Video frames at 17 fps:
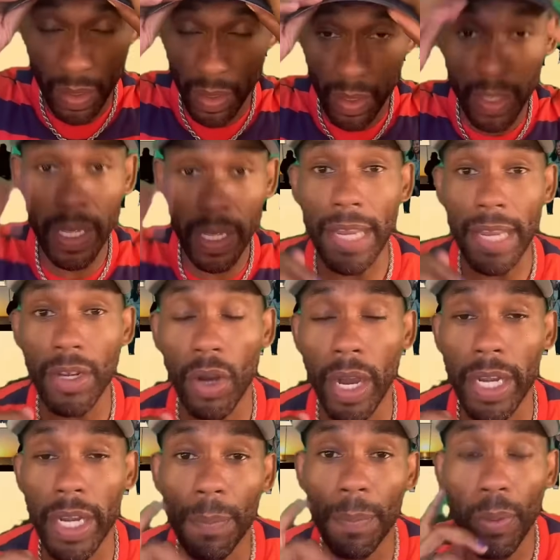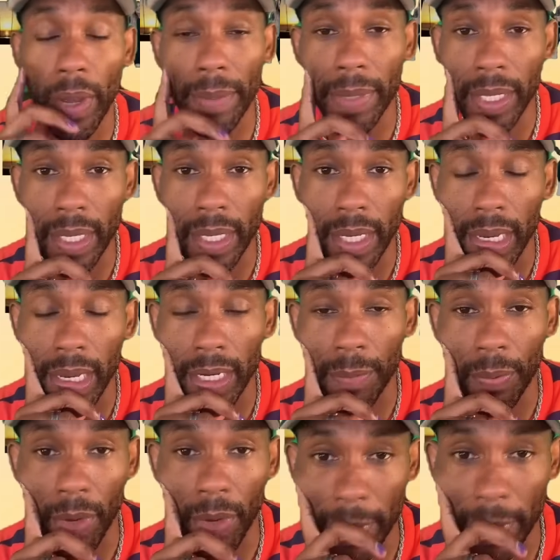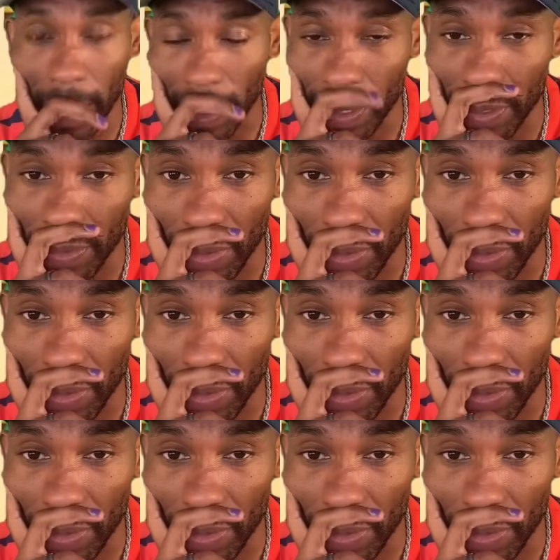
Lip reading: Yeah, I know unemployment is